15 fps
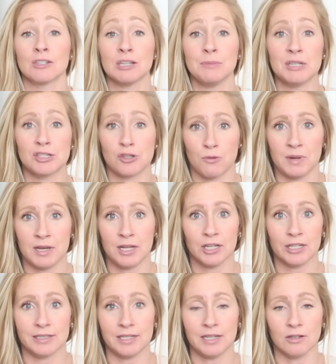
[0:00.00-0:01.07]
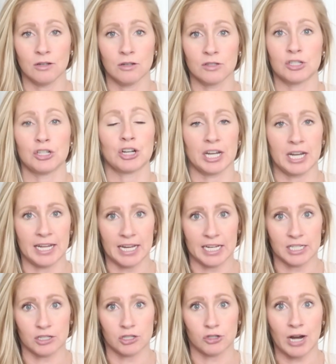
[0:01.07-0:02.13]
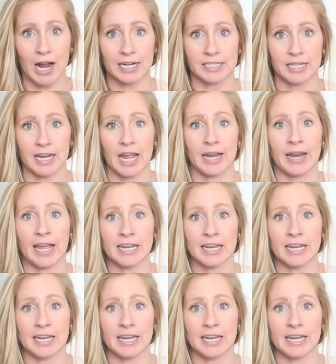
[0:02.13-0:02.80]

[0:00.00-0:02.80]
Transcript: There's gonna be so many good deals, you're gonna get distracted and